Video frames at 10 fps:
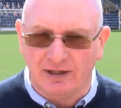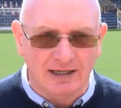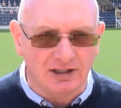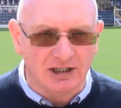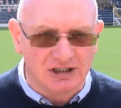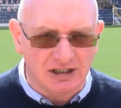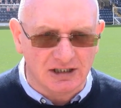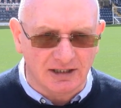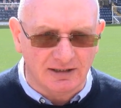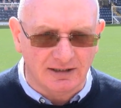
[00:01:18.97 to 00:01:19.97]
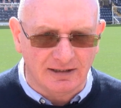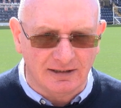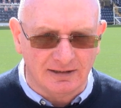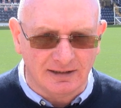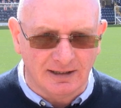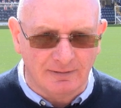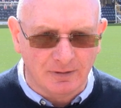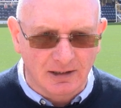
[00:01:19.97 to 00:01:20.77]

the end of the season and uh,